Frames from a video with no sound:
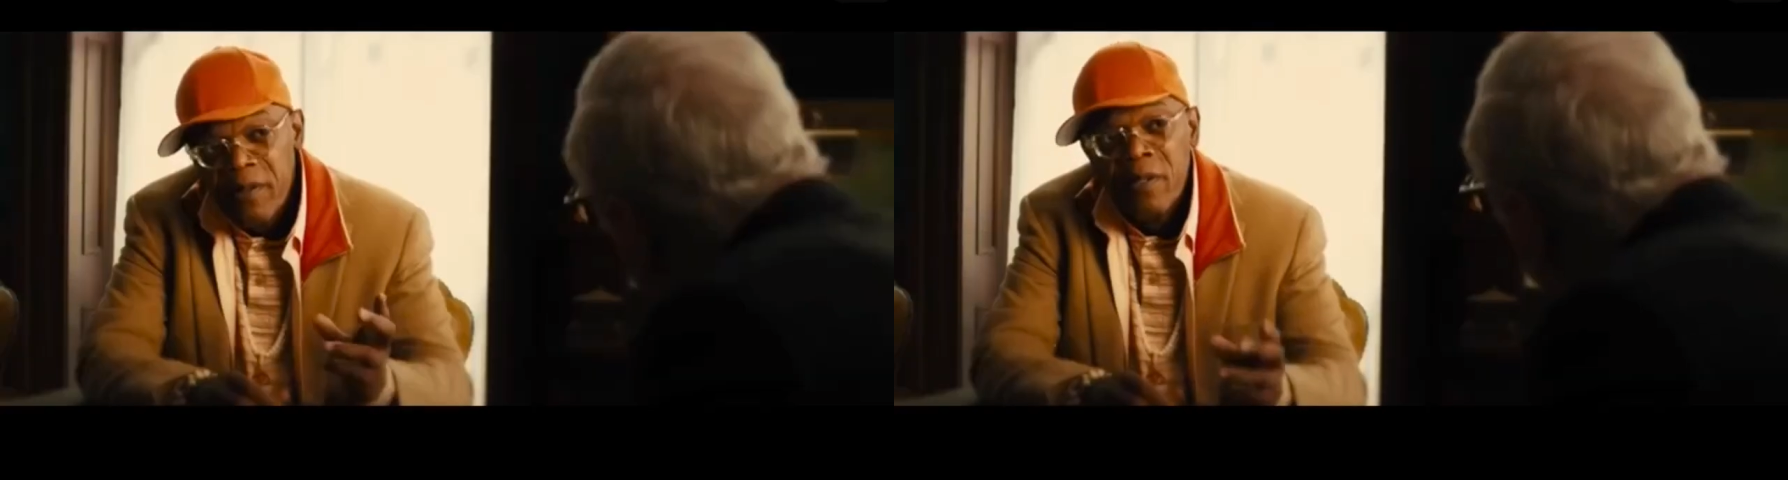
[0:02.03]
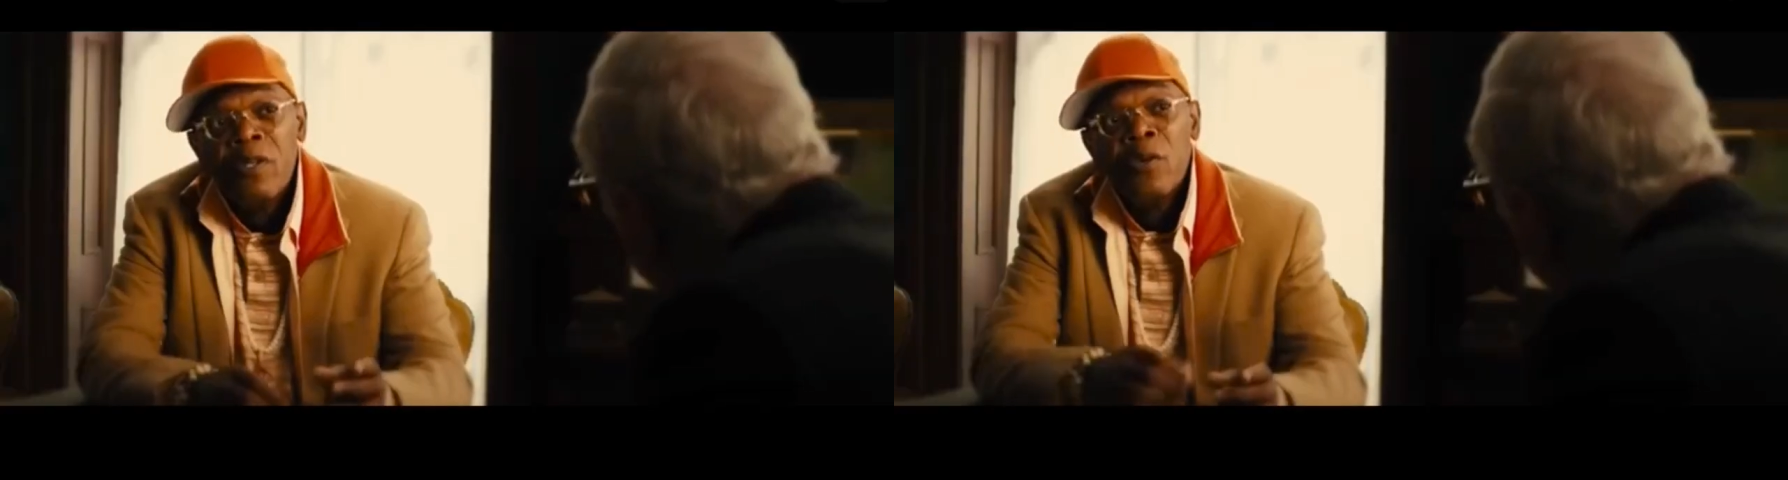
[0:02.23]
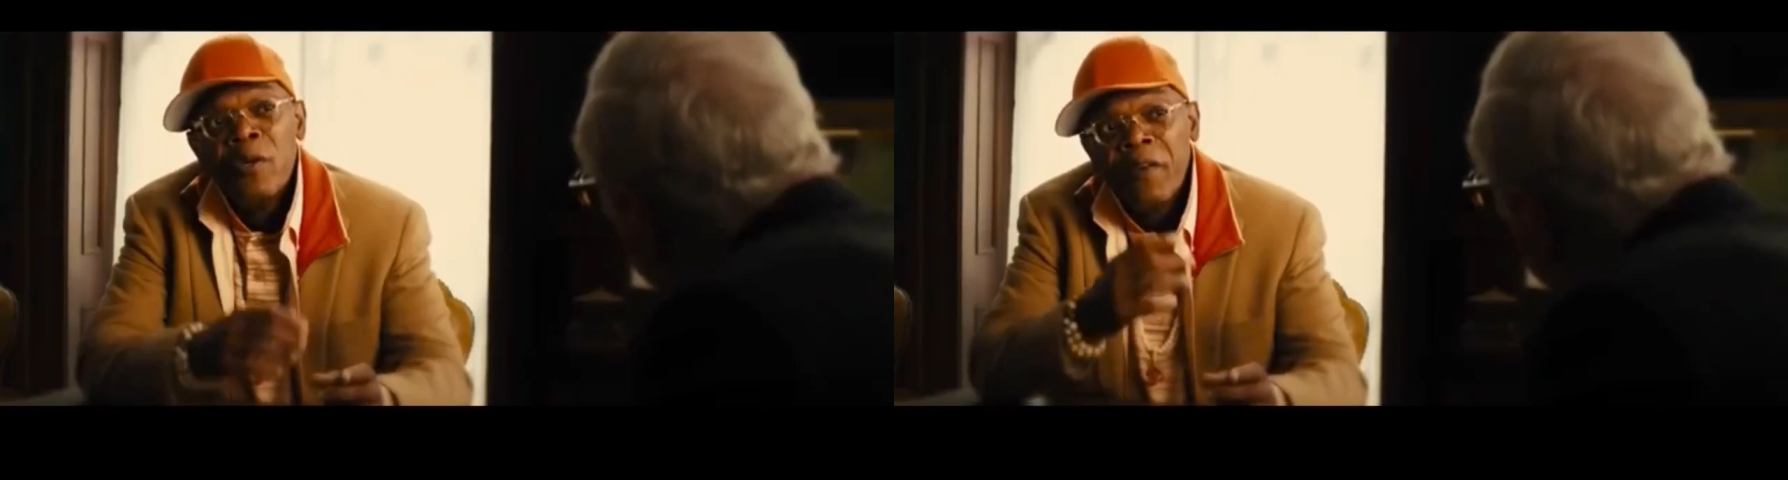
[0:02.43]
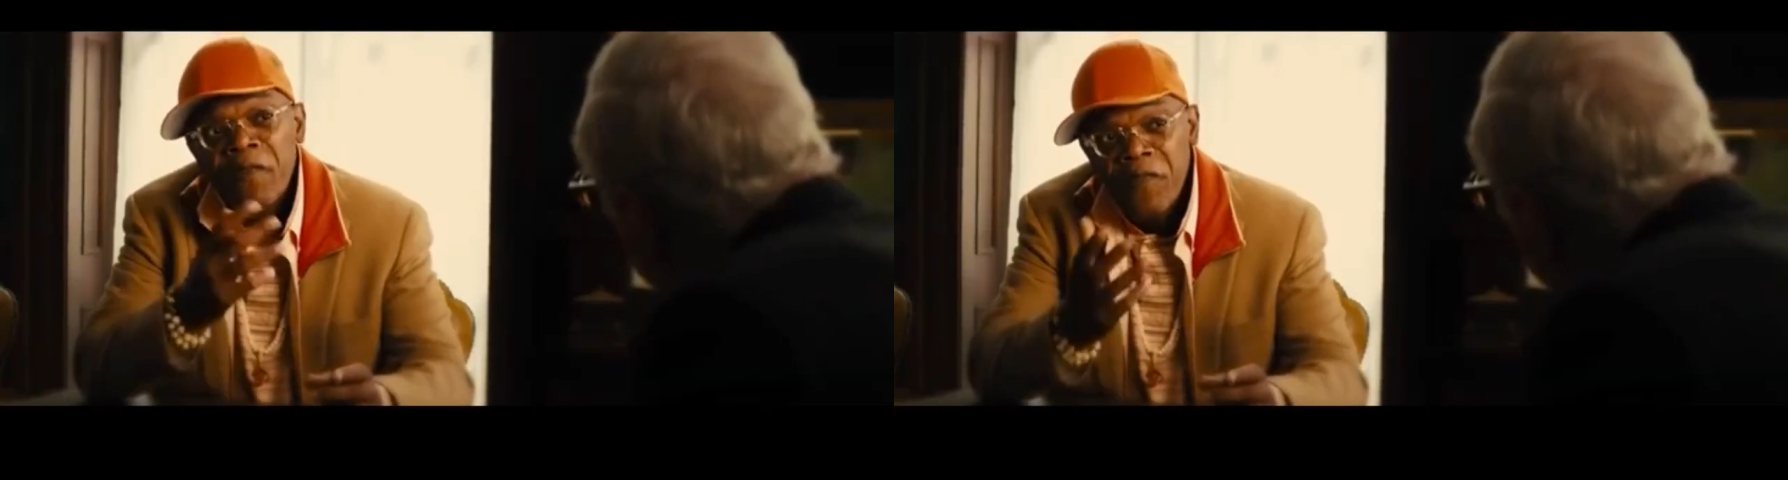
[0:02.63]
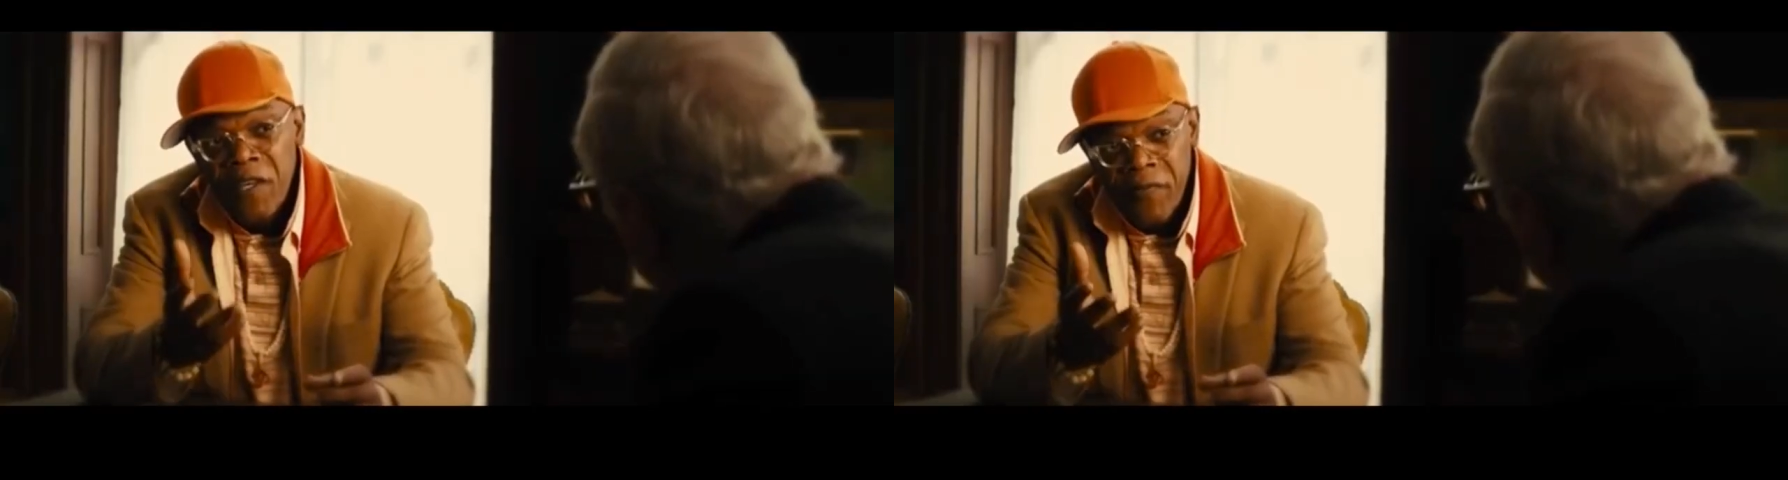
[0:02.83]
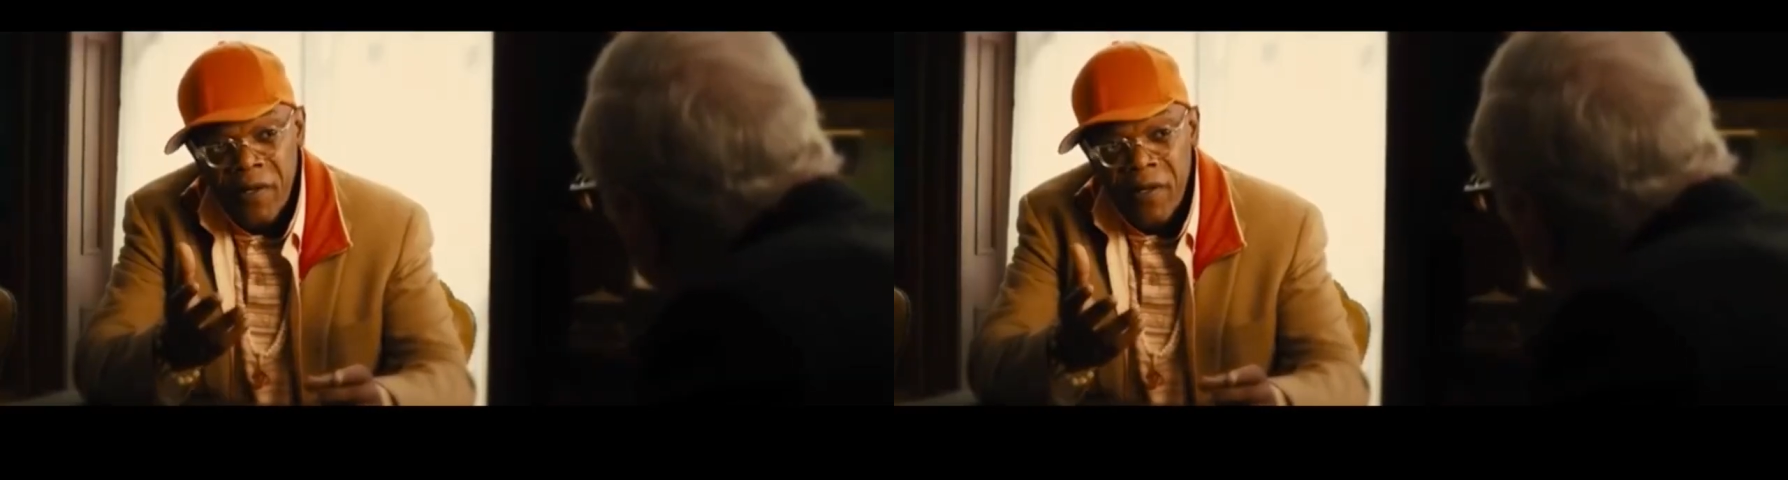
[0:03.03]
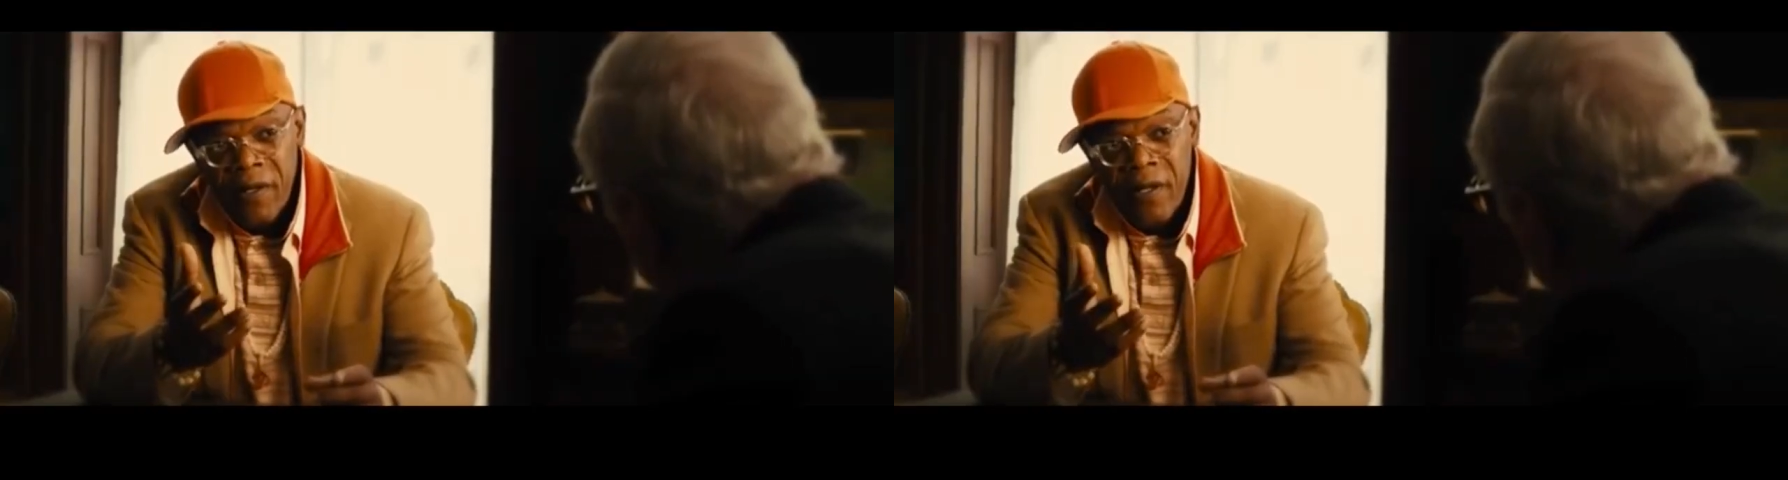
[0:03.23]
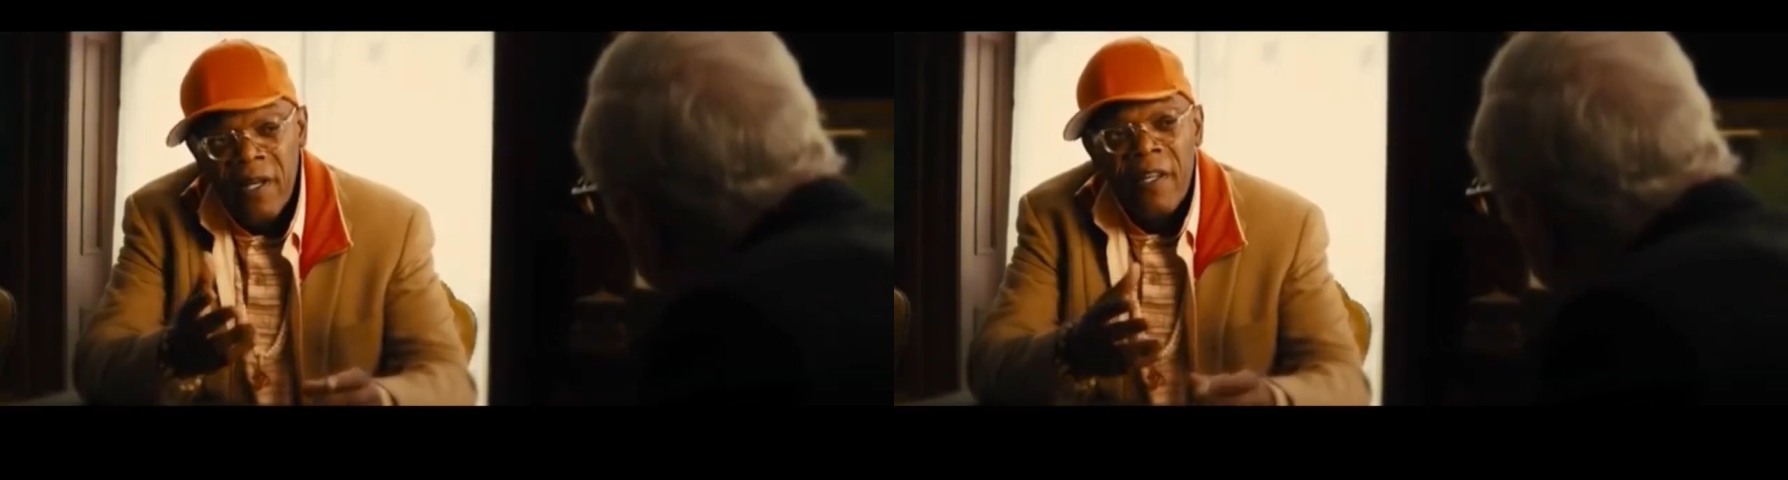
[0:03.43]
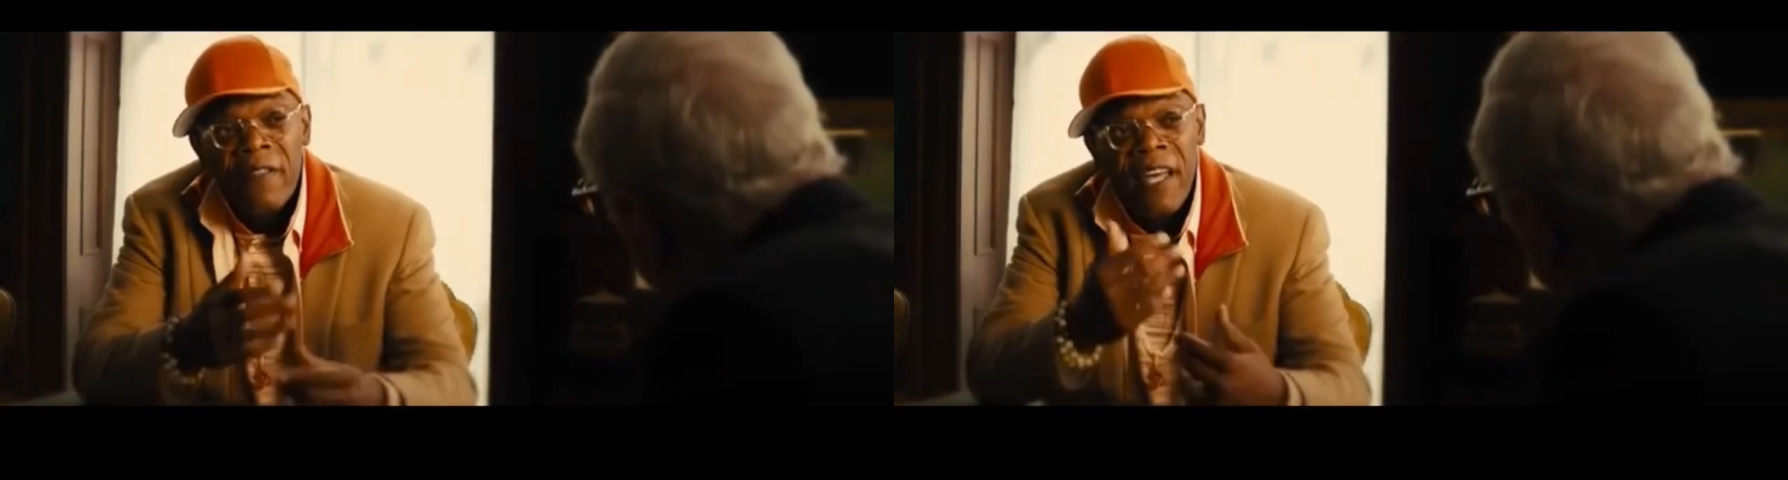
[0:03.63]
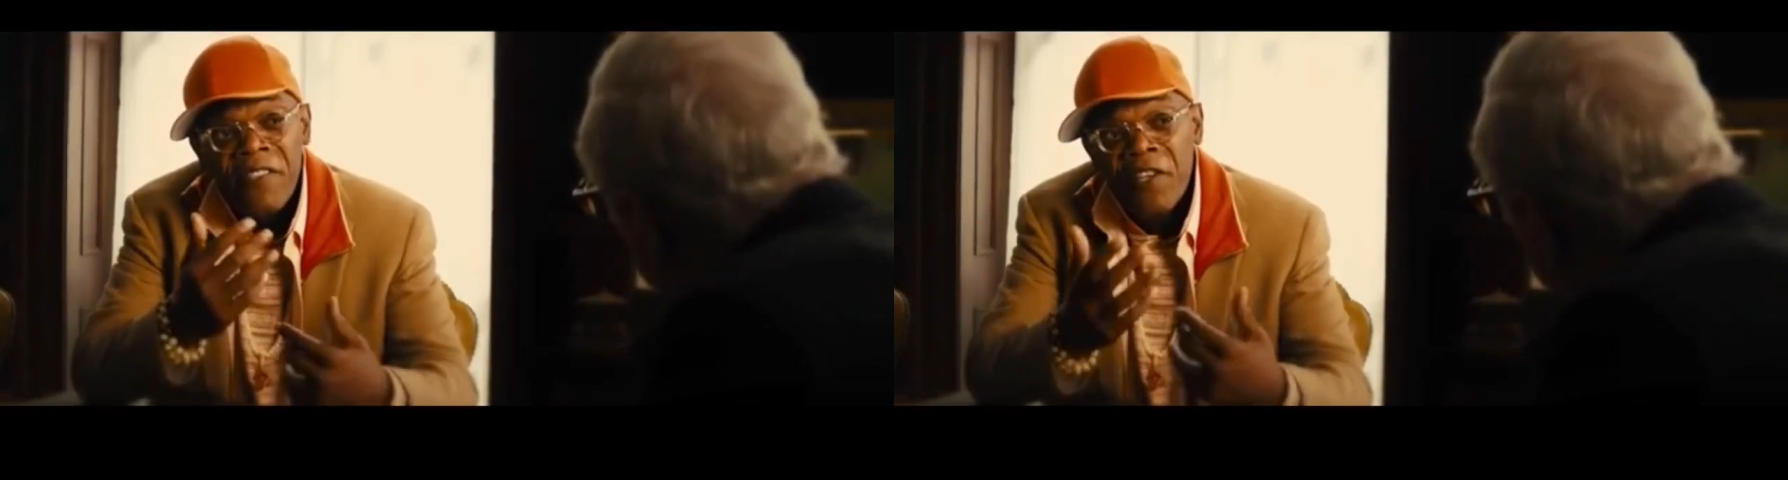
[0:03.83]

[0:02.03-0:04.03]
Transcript: you get a fever. That's